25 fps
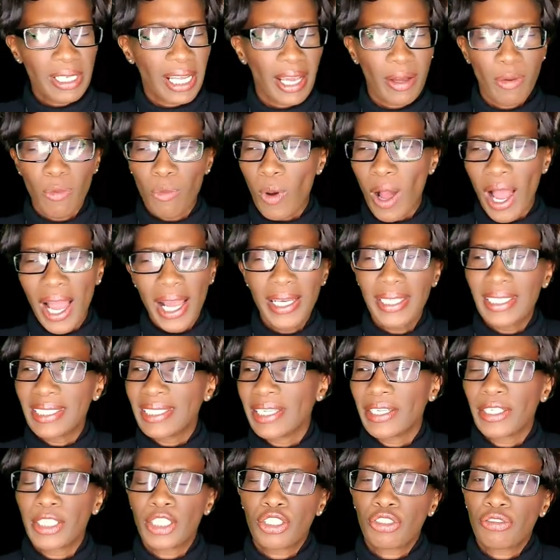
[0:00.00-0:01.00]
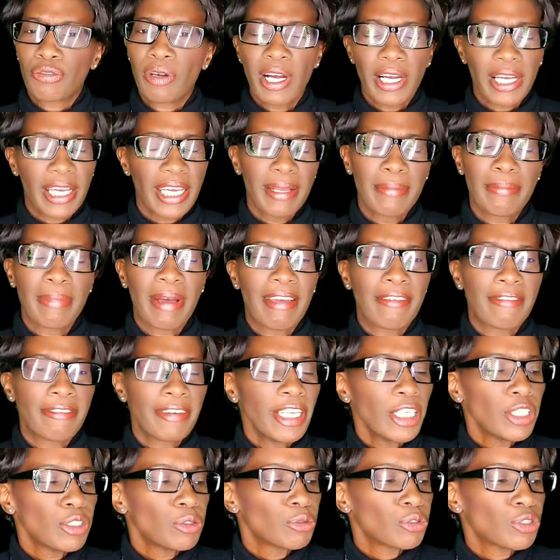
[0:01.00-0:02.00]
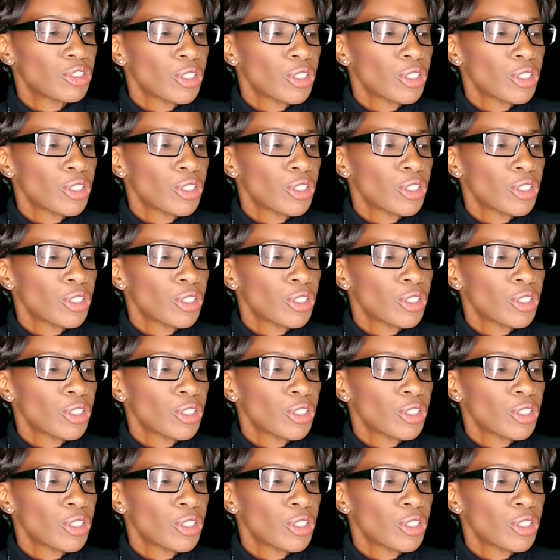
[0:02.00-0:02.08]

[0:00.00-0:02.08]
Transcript: Like, why is there a truck in my venue?